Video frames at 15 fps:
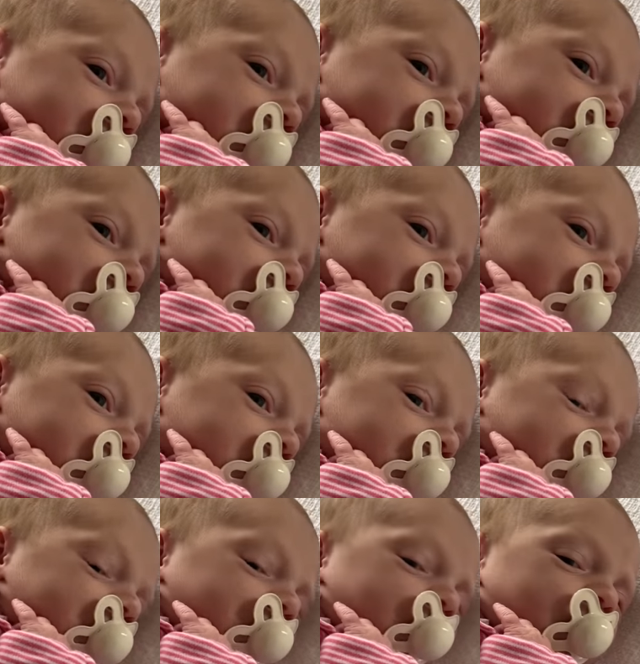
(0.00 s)
Hi,
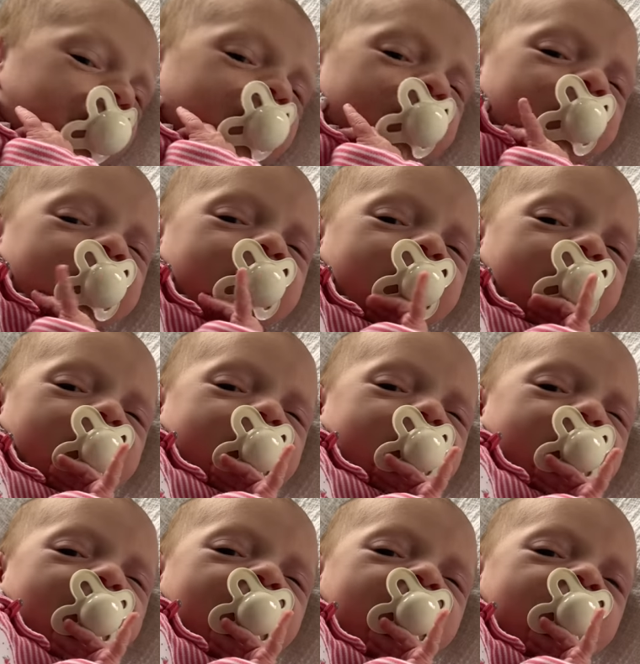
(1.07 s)
honey.
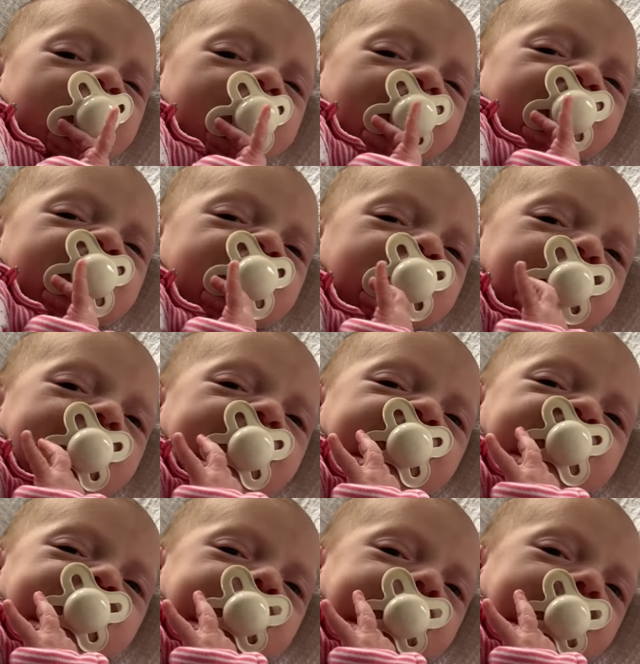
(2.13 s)
Hi,
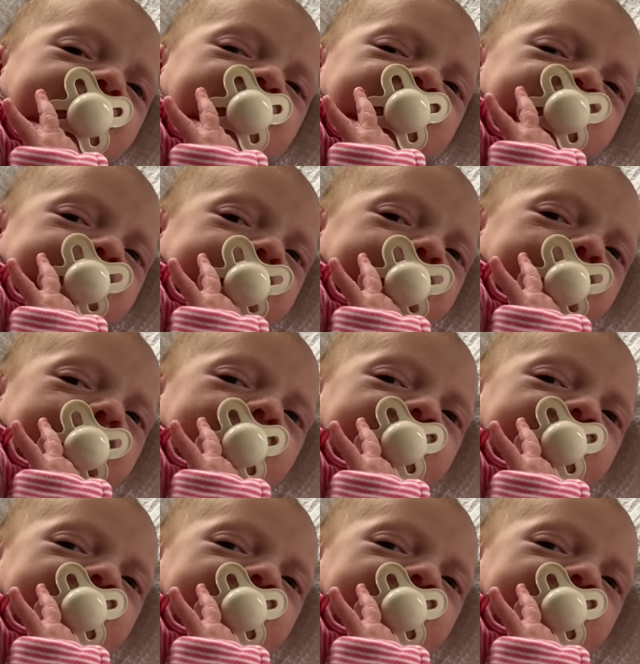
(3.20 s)
baby girl.